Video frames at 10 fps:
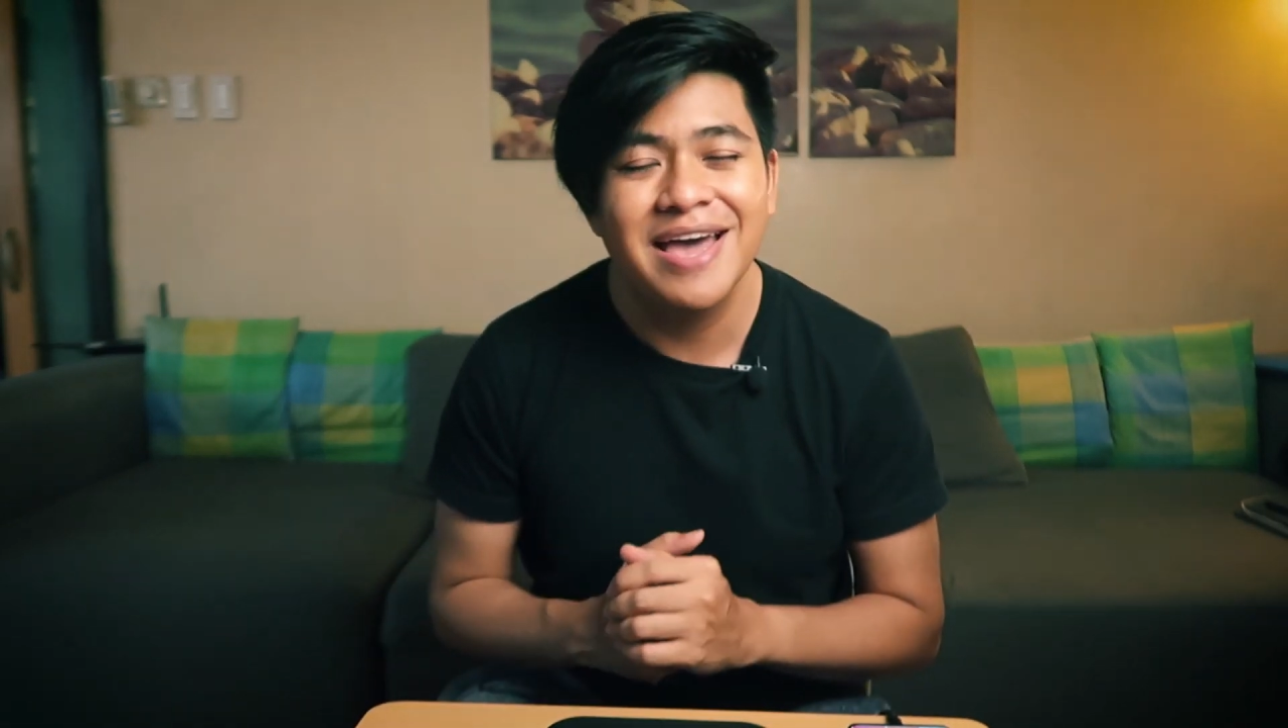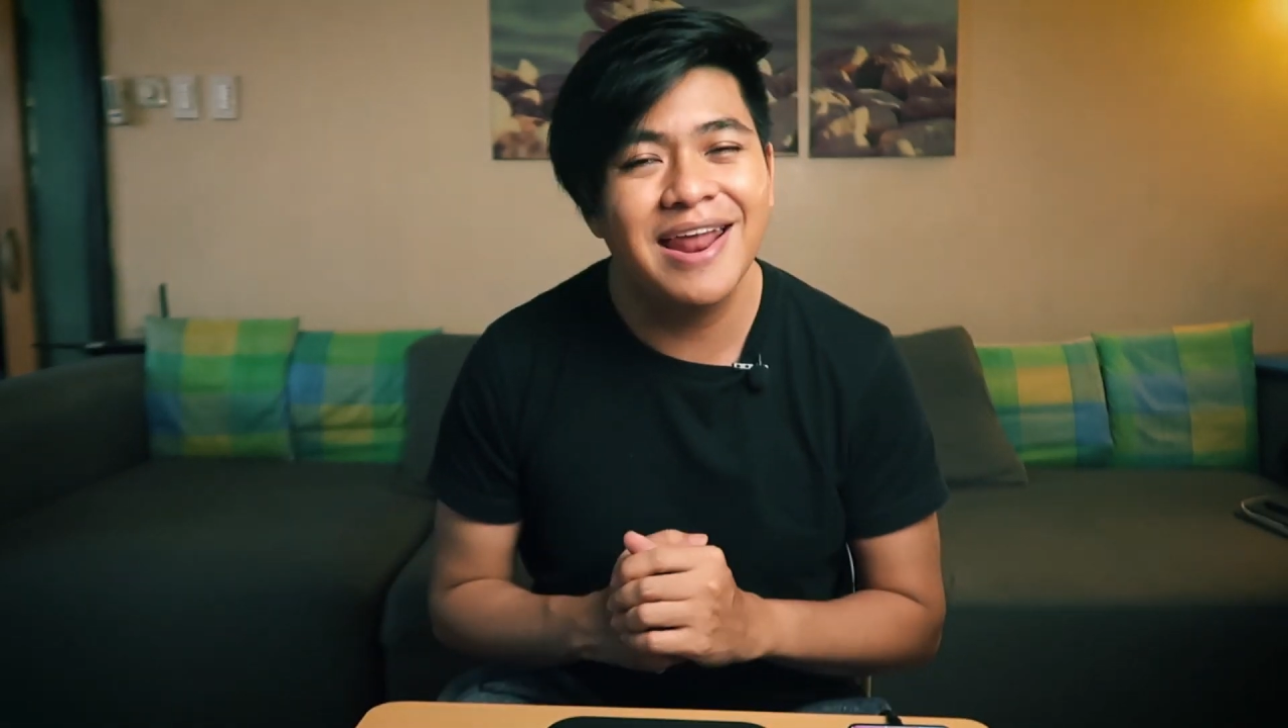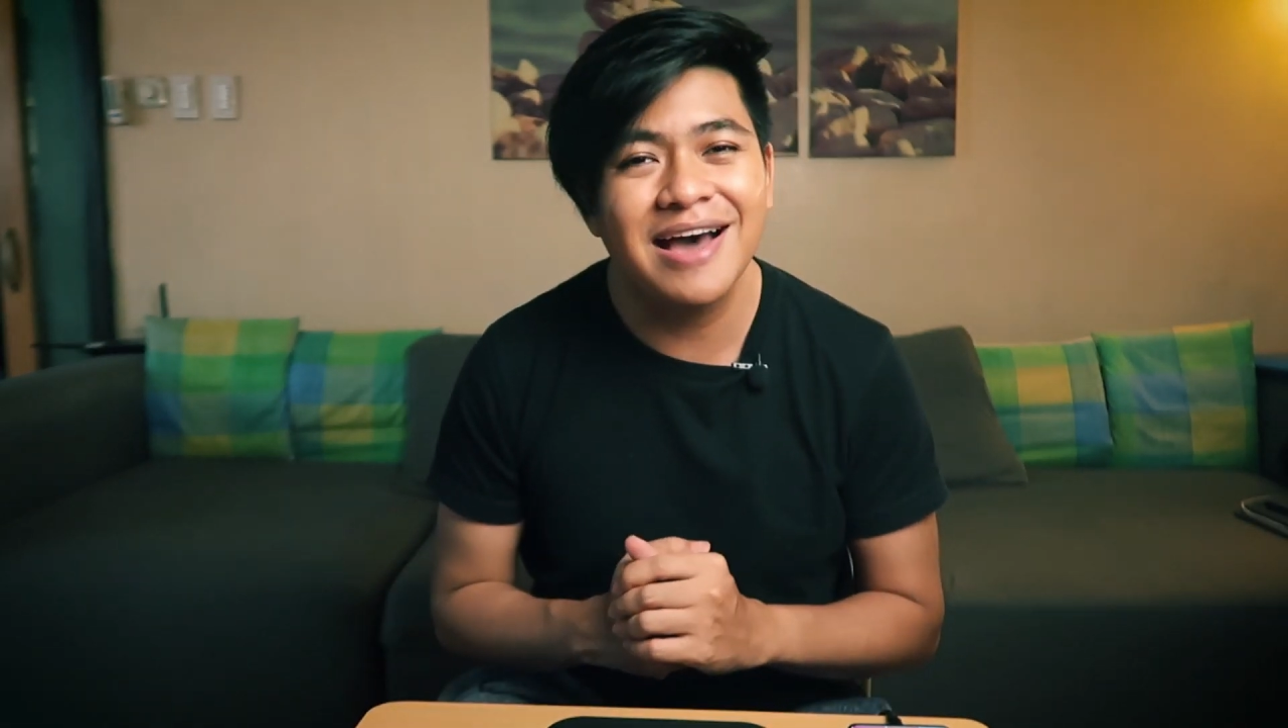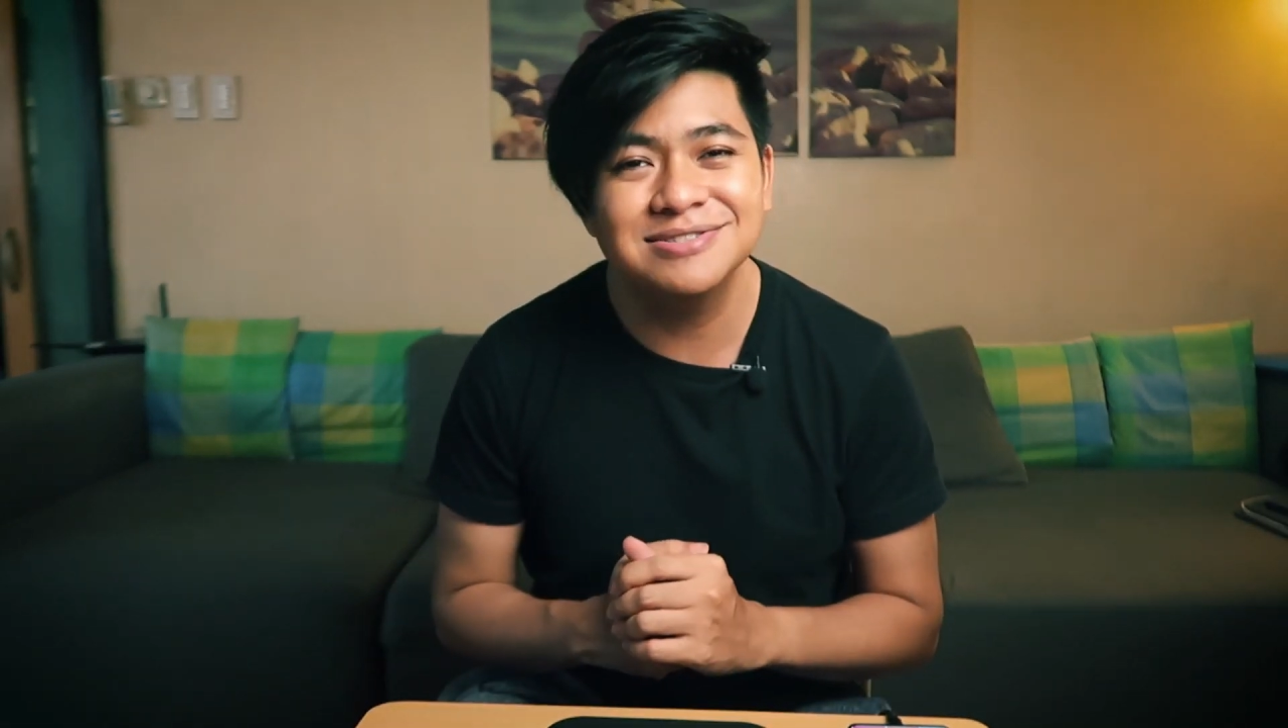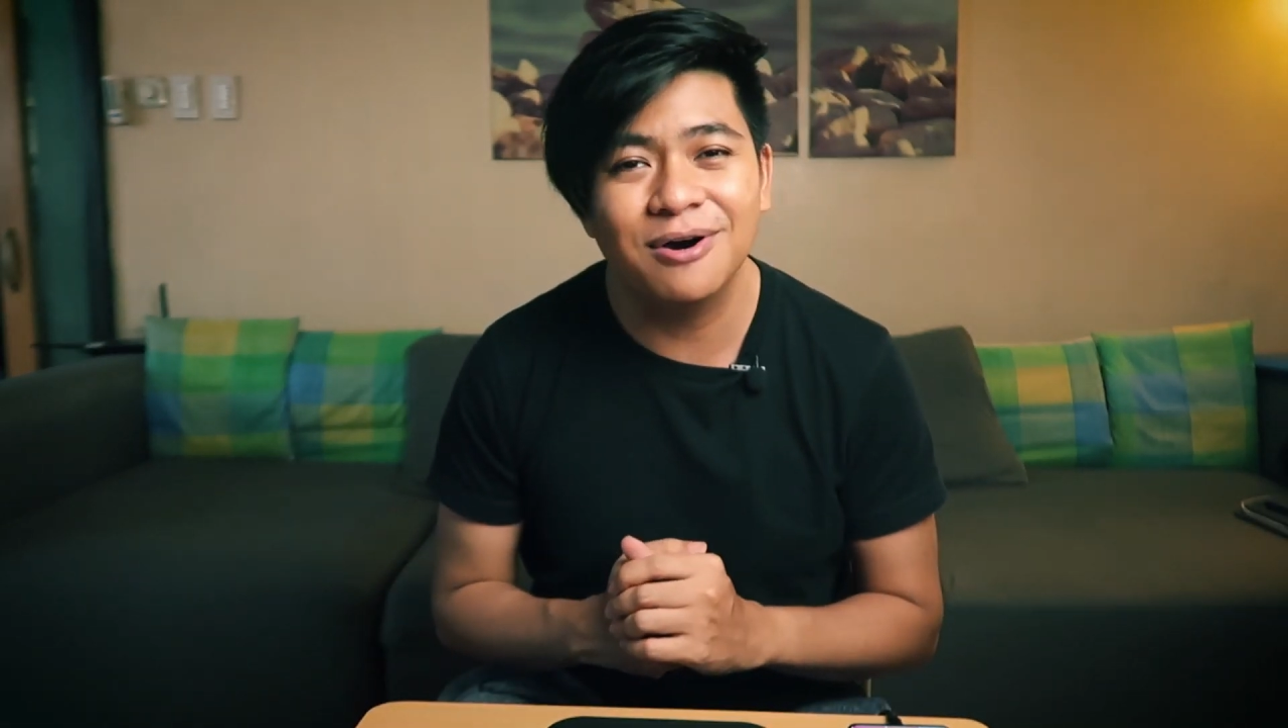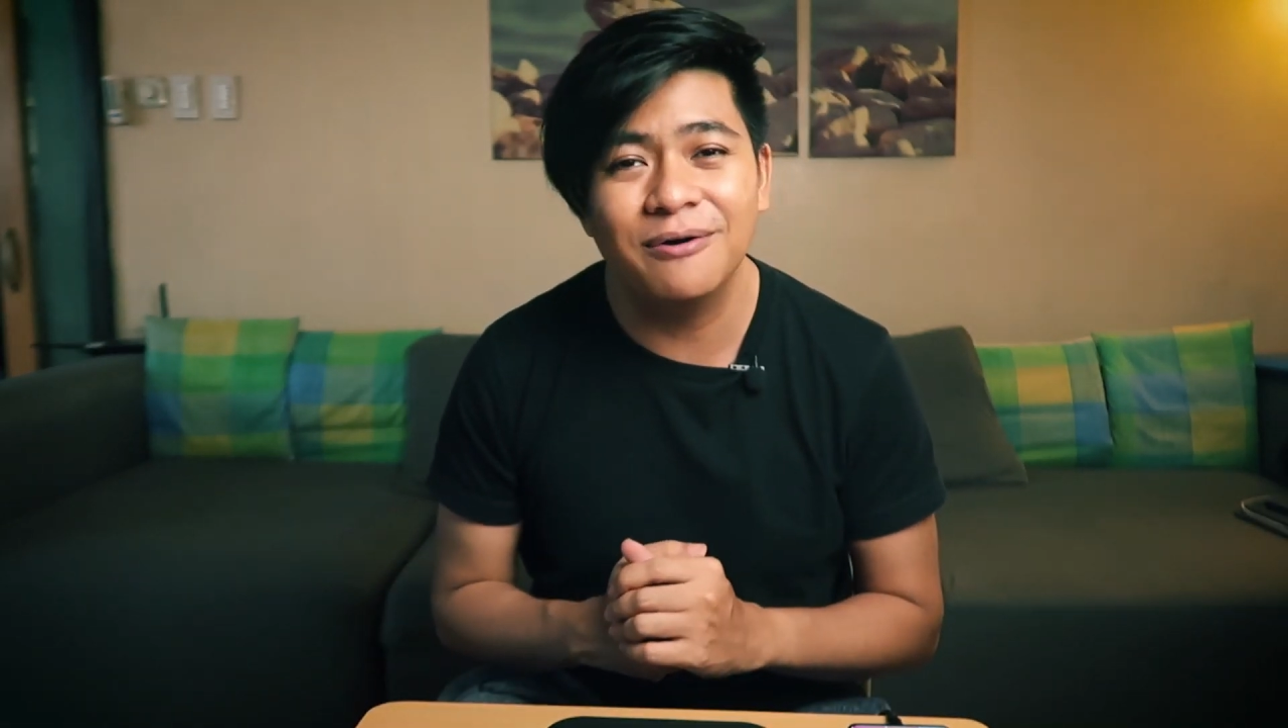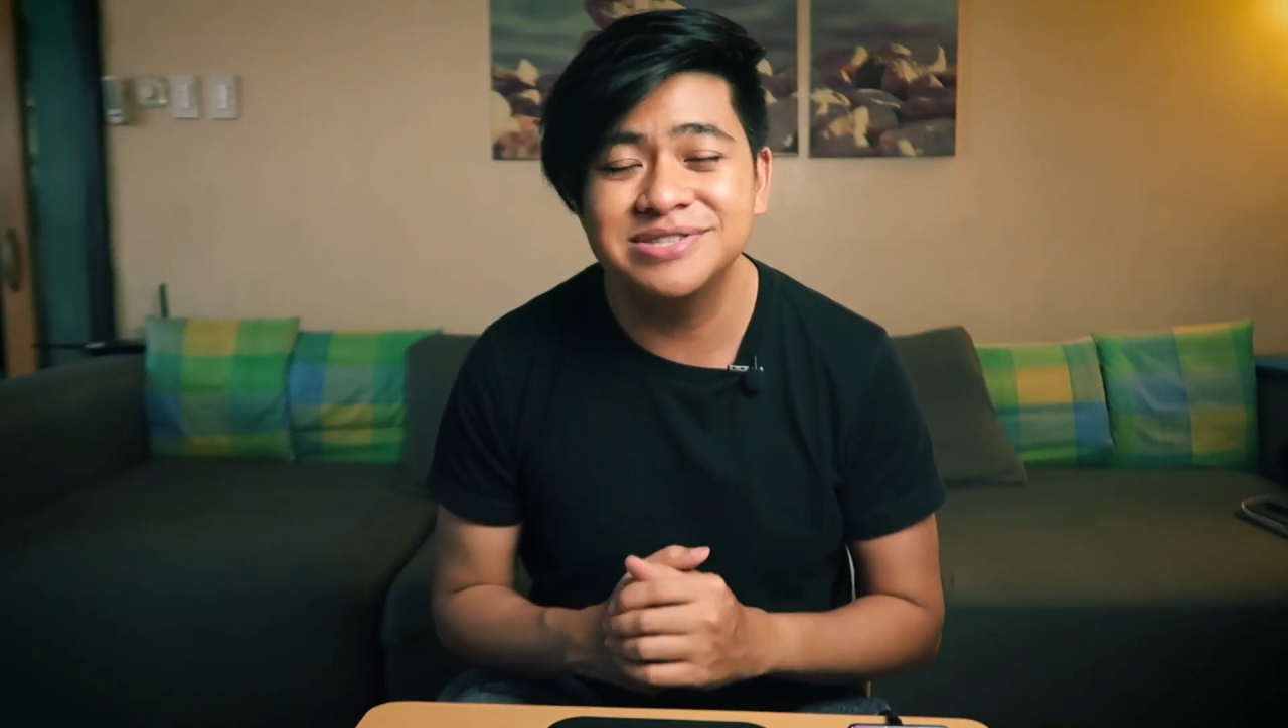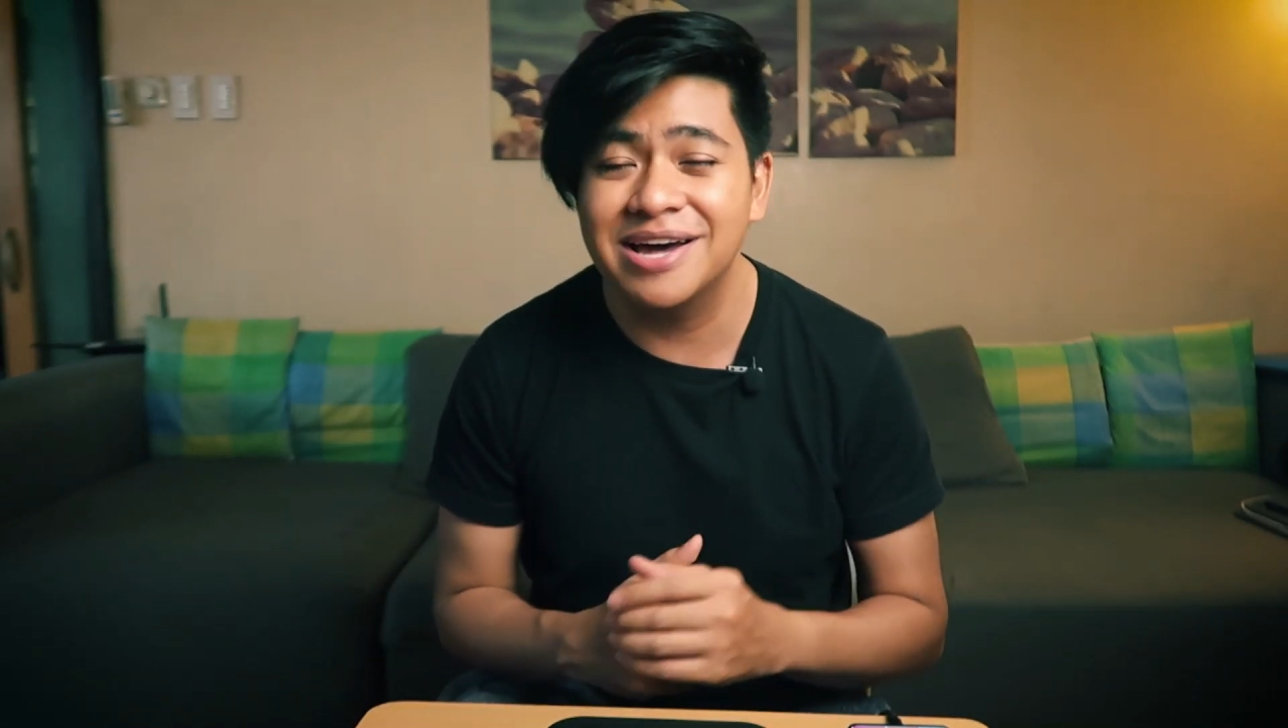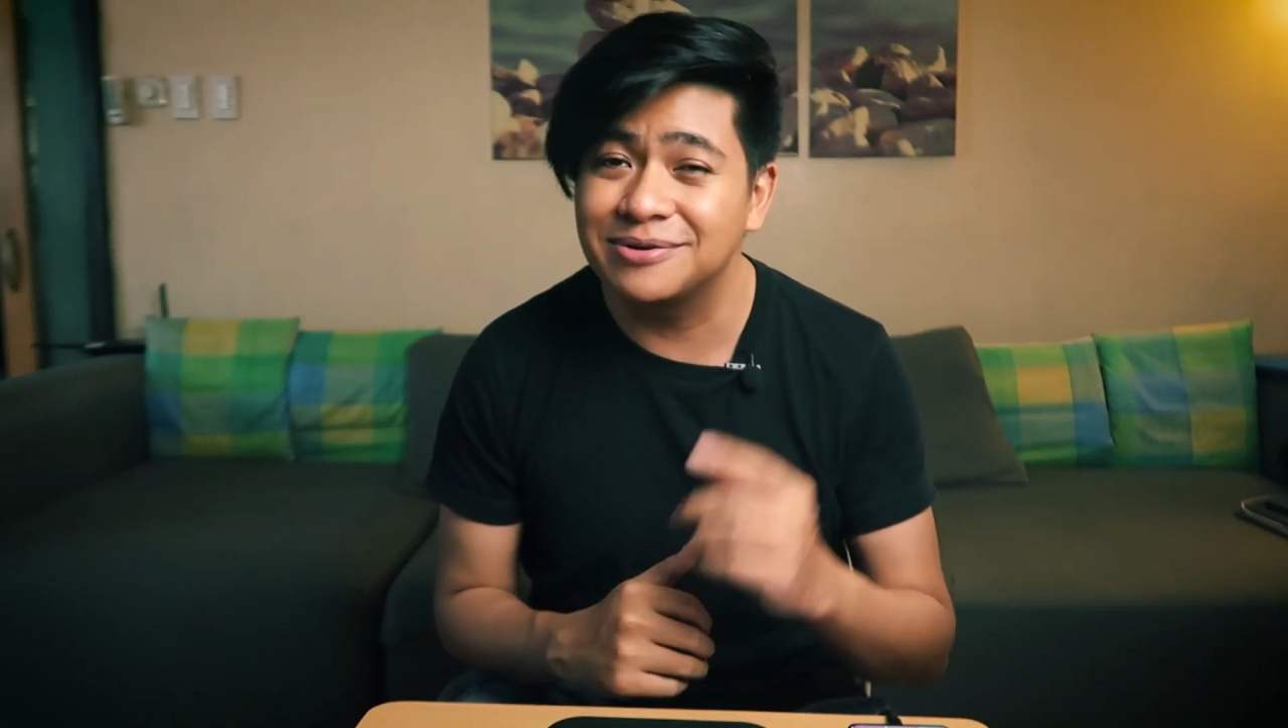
And as always,